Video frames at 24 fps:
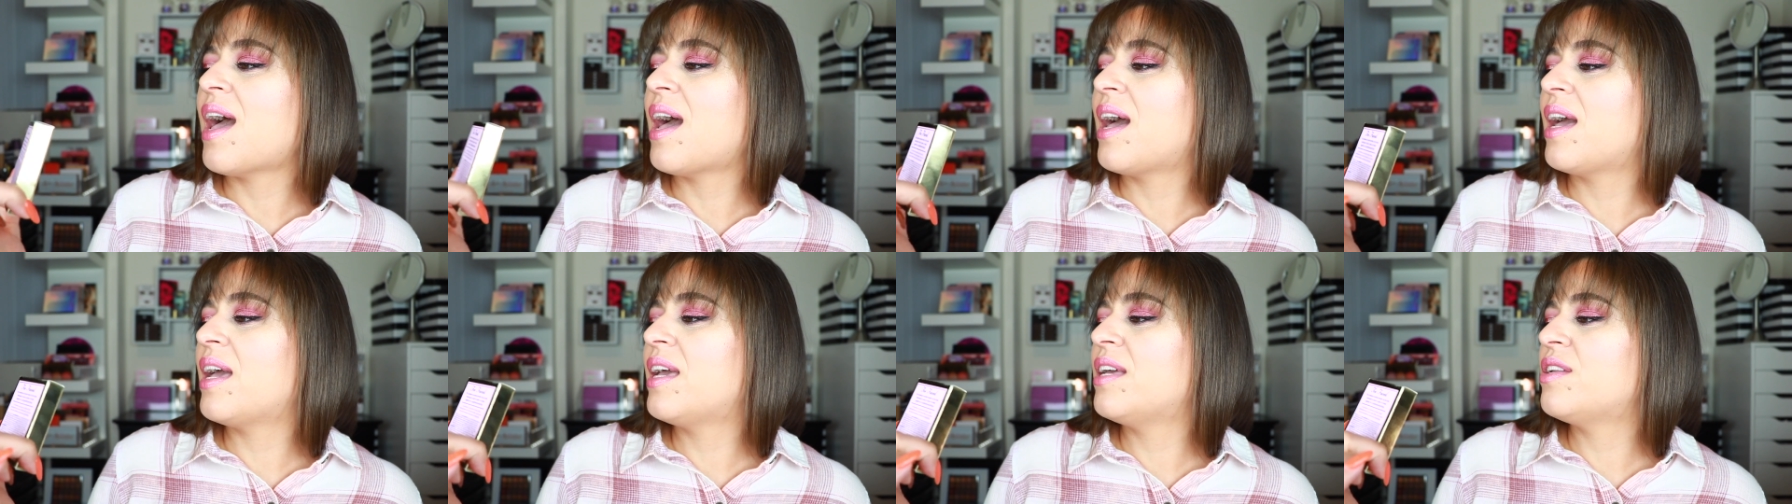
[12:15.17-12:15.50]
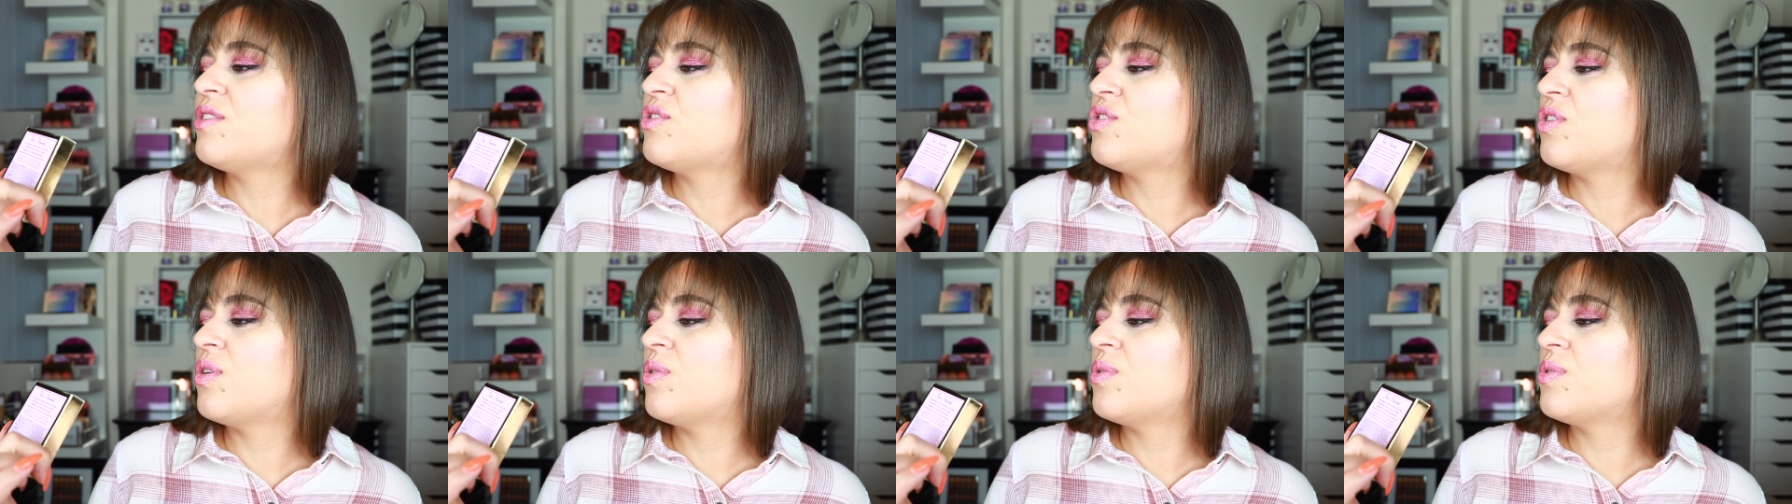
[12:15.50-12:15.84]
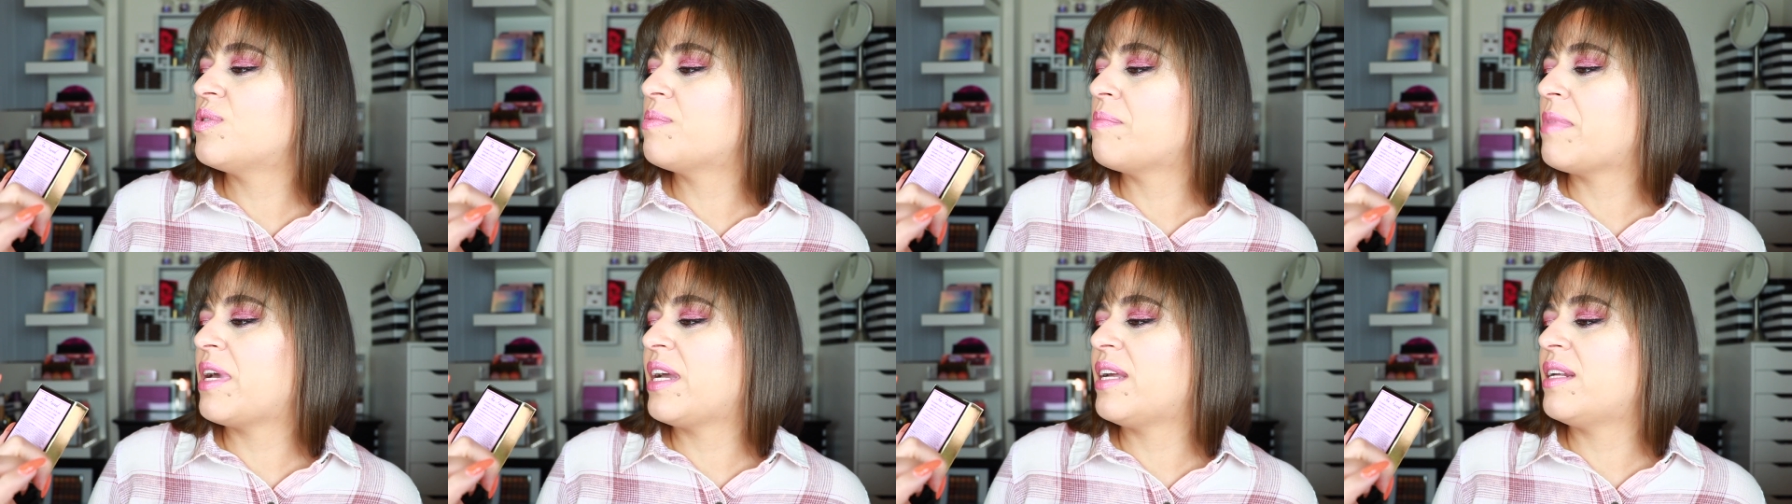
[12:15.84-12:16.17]
I
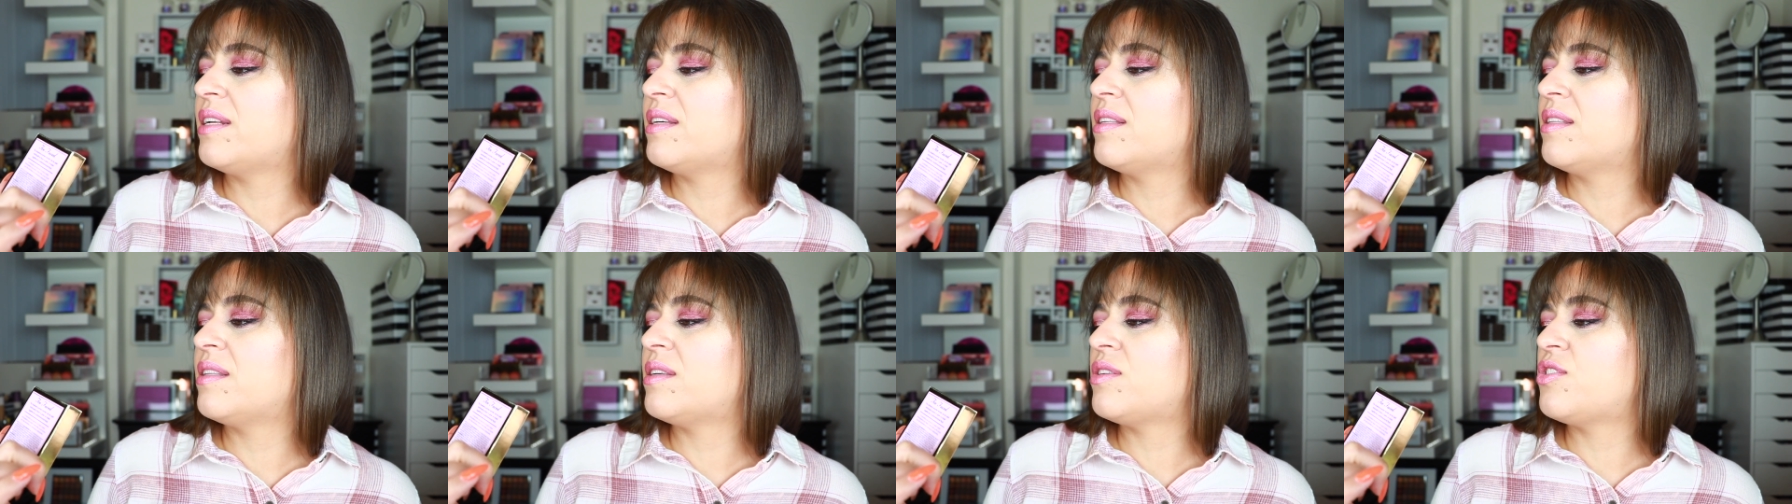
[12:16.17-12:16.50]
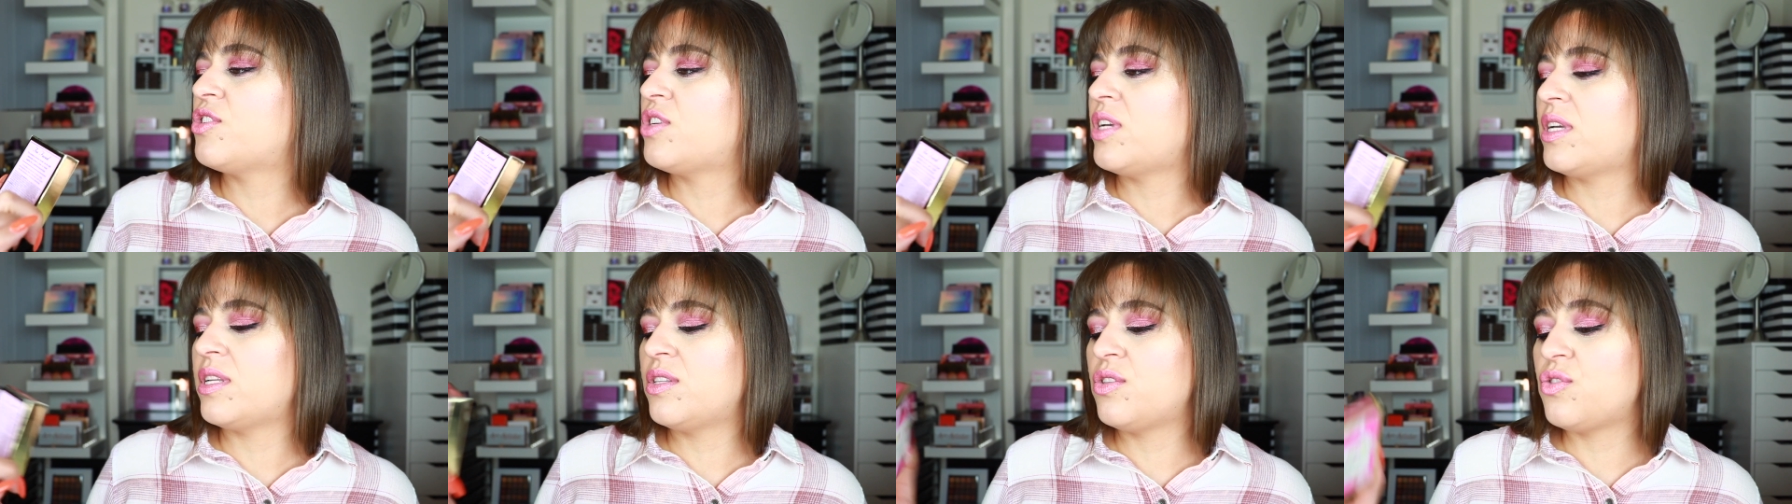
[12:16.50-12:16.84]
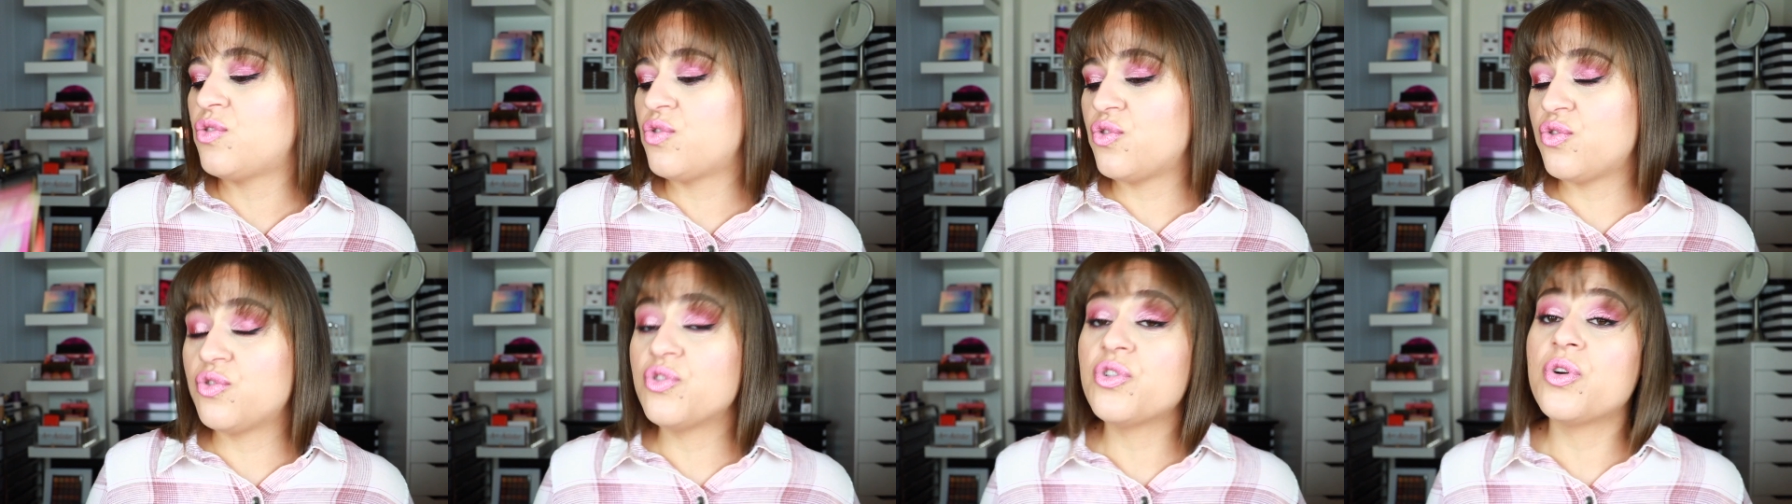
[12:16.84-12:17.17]
chose mine in the shade
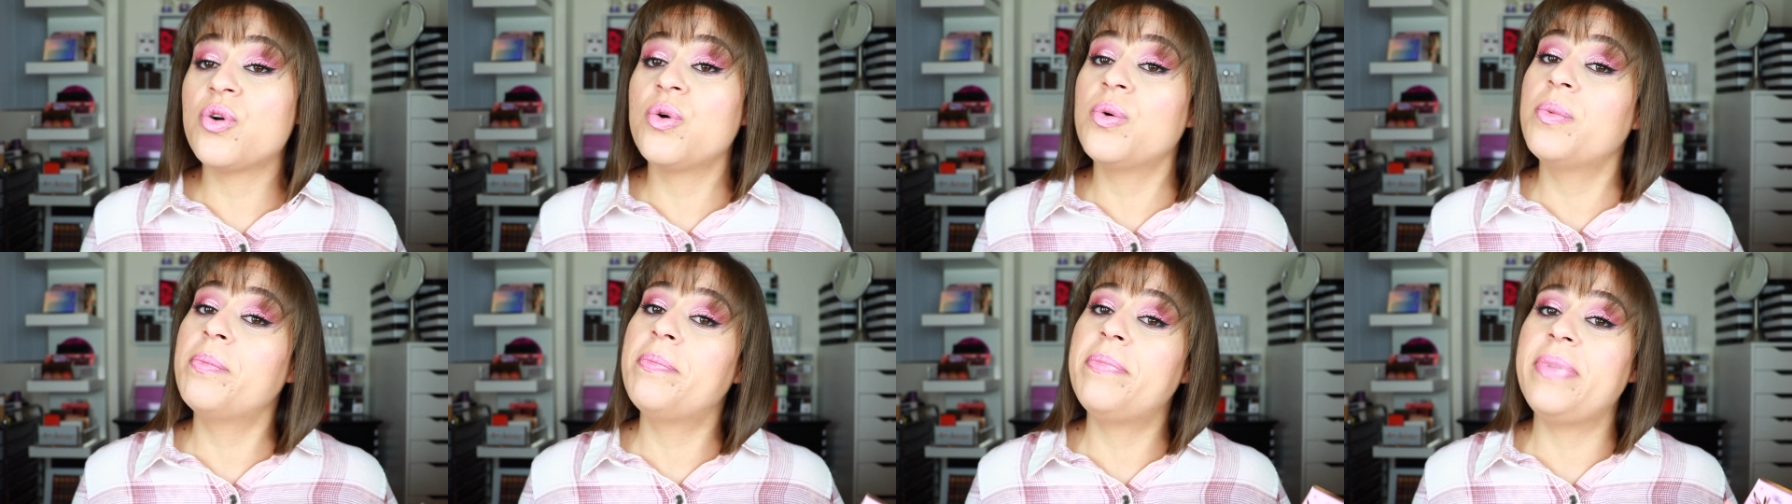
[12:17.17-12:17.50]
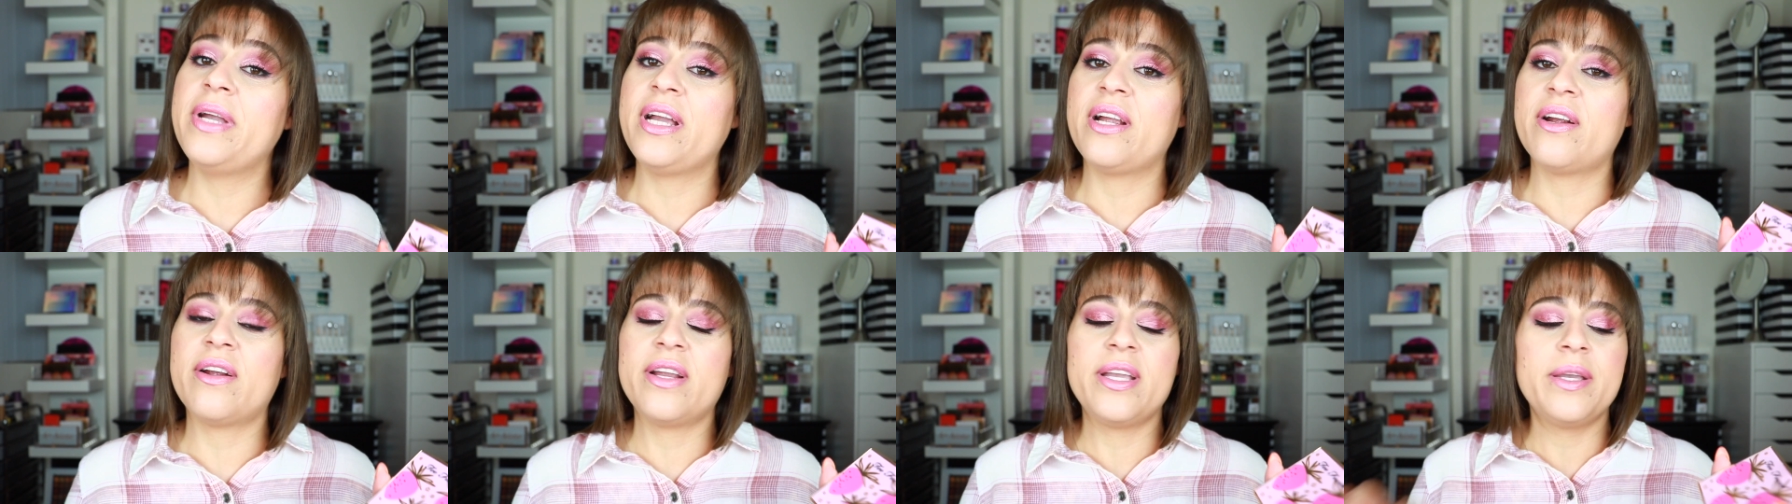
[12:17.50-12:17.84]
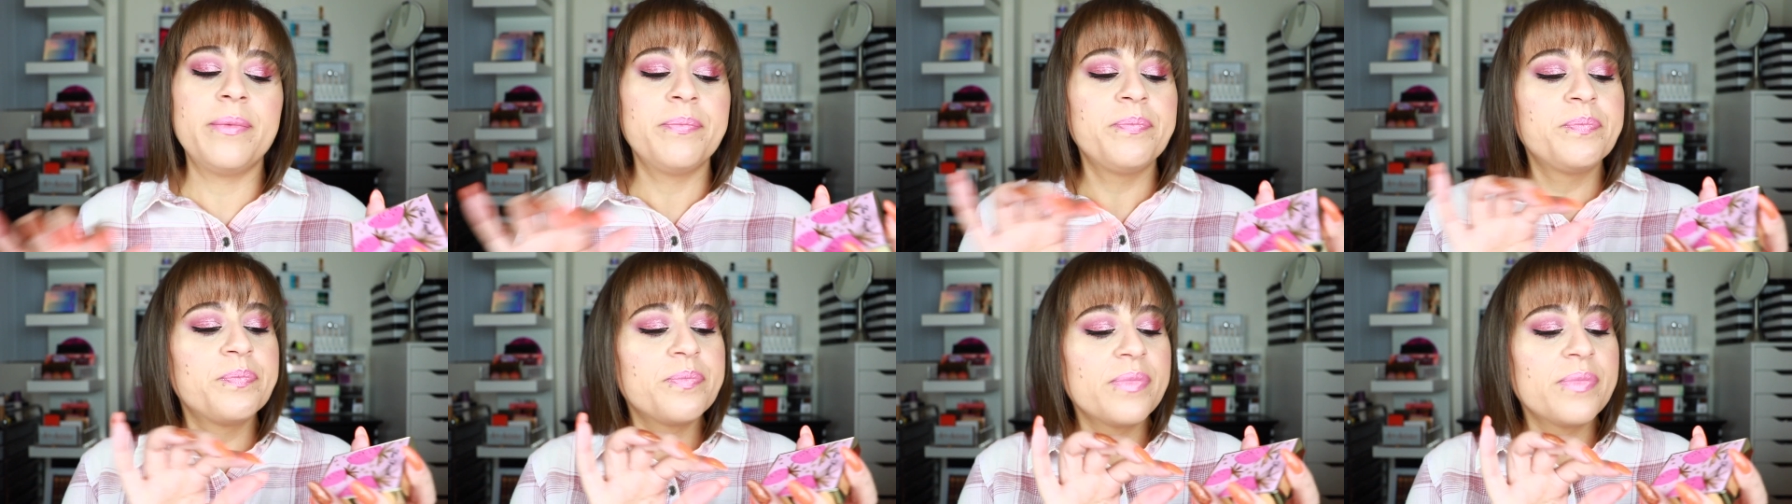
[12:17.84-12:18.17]
Strobe Berry.